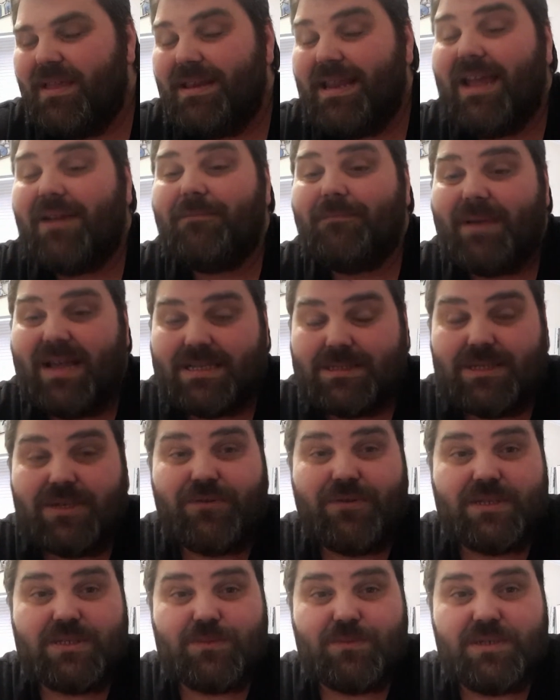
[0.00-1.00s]
Now, back to
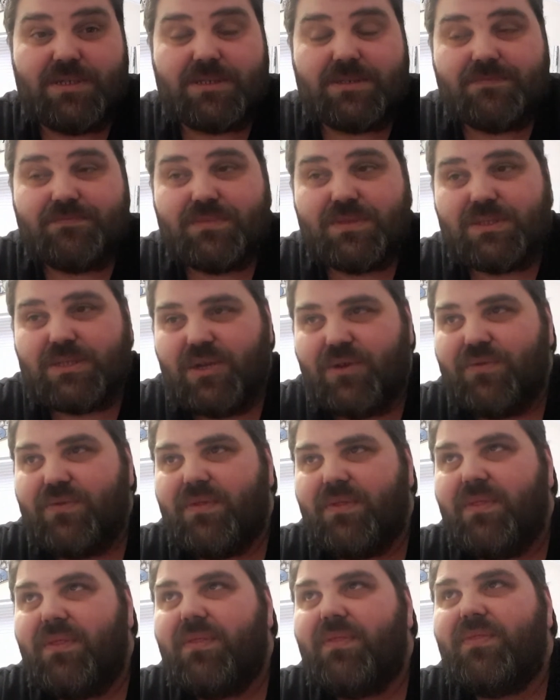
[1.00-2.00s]
Christmas.
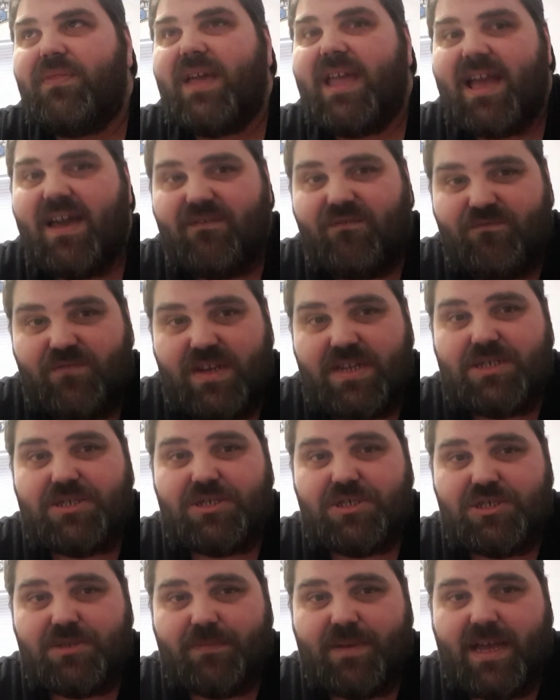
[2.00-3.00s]
So they have
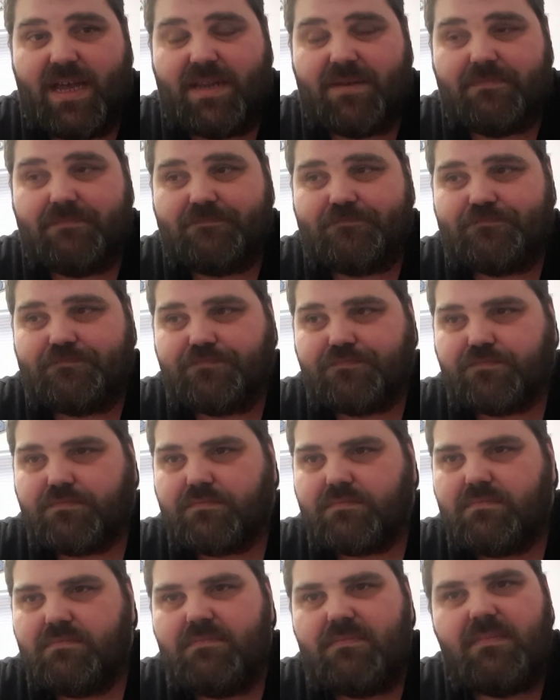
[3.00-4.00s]
finished in Japan.
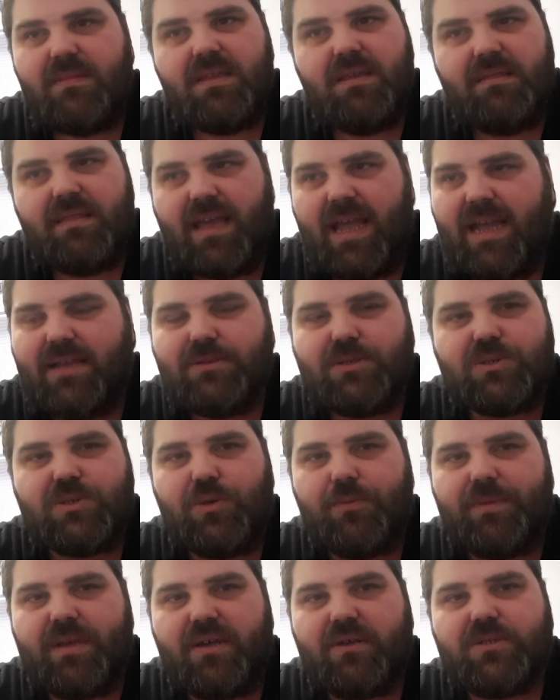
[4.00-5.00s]
The house is
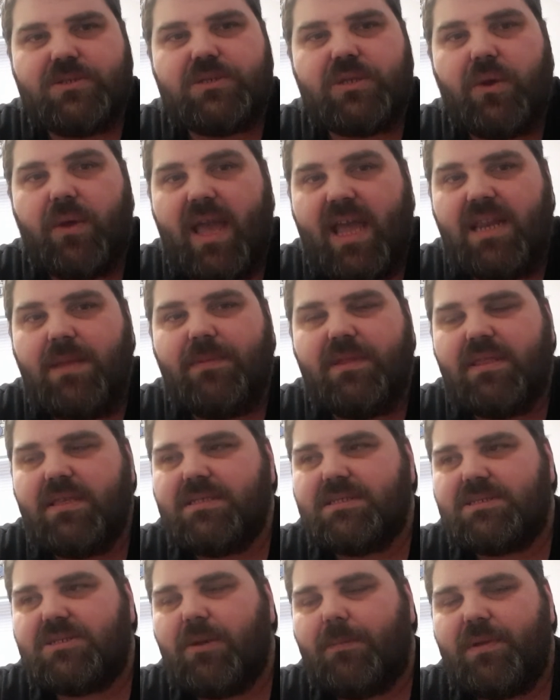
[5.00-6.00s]
all built. So anybody
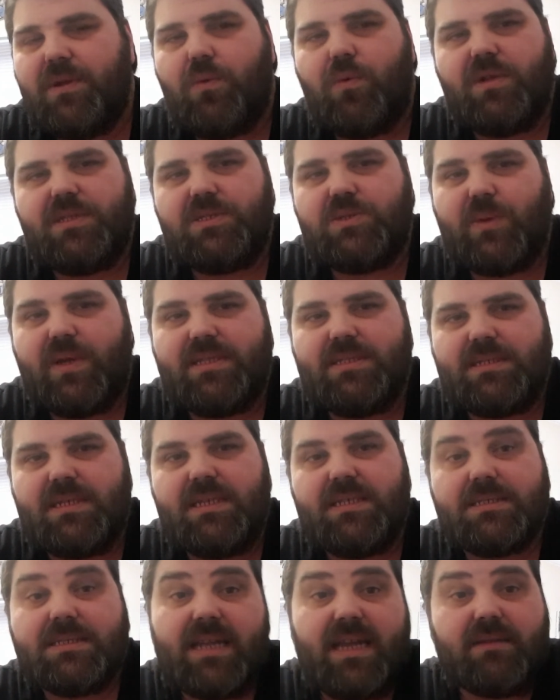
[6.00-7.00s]
that's stopping at
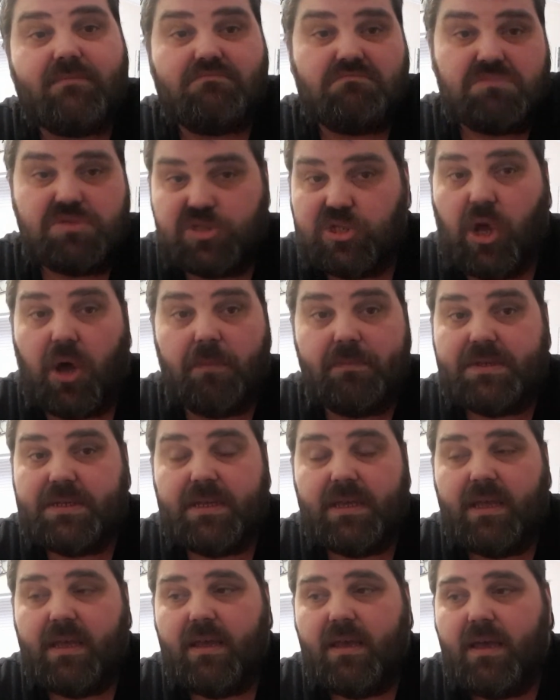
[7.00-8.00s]
120 is now
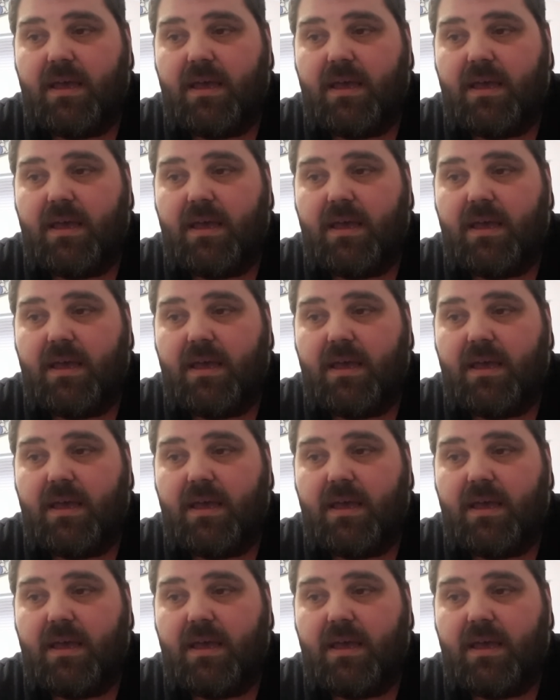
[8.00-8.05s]
stopped.